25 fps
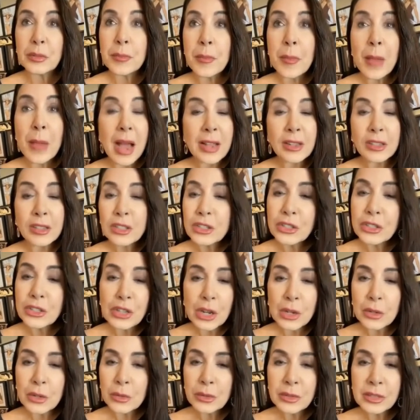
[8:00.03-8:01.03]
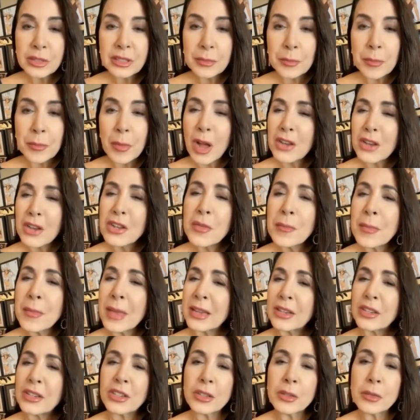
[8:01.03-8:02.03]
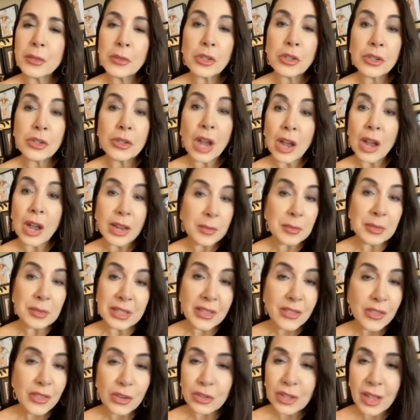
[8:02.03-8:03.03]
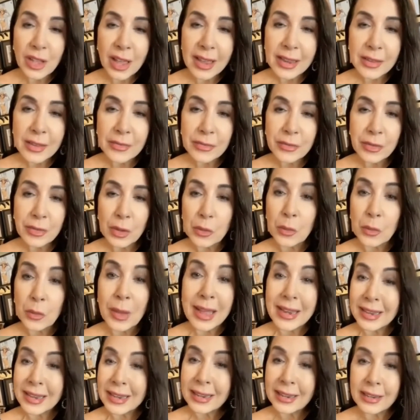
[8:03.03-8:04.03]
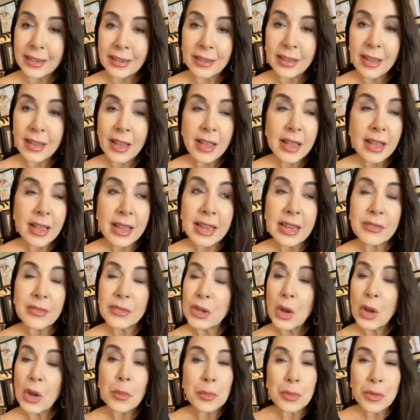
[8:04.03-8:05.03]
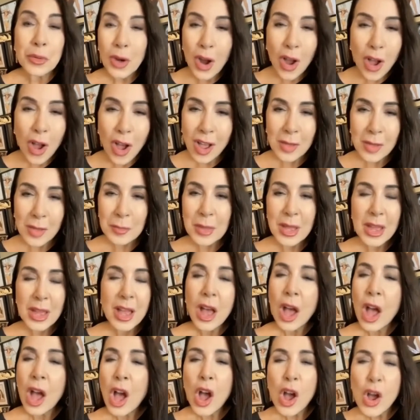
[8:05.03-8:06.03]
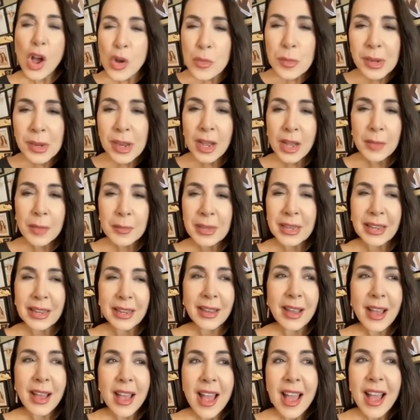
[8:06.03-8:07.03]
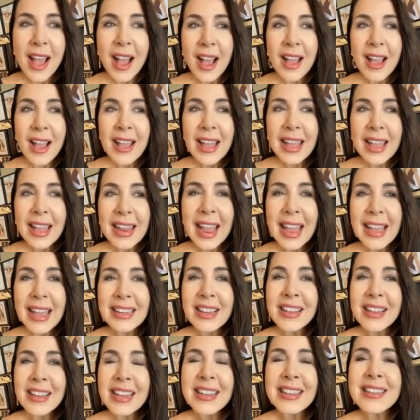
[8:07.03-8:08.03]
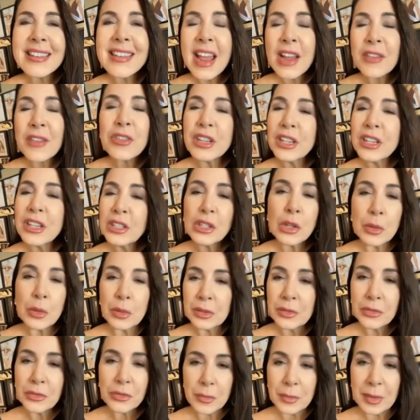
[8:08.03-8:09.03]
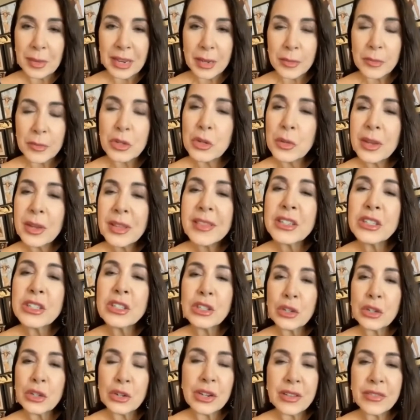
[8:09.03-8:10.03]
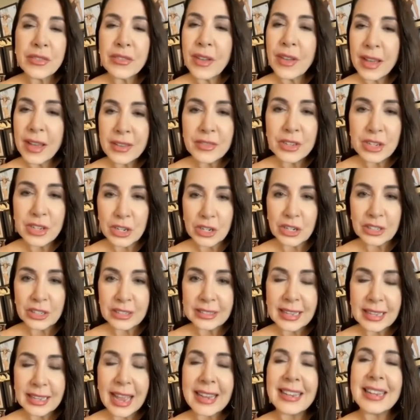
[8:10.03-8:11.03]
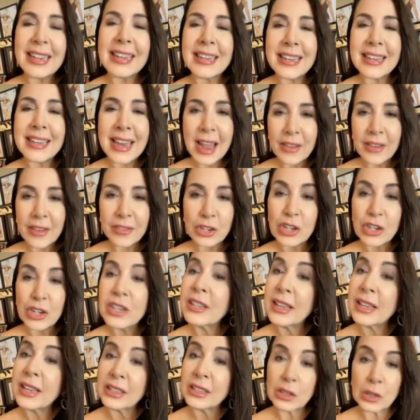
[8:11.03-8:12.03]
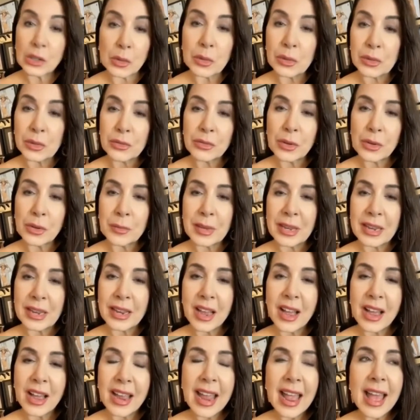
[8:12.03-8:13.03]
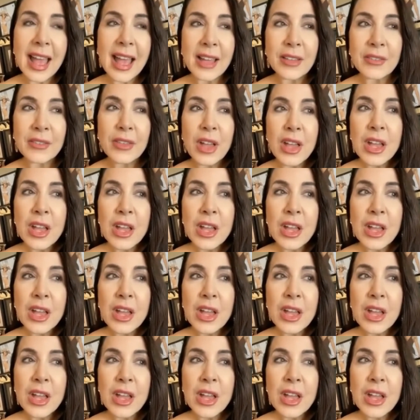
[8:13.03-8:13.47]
milestones, monumental times in their life, a wedding, even a prom, a homecoming. And it never gets old for me. I'm doing this 35 years and it never gets old for me. I have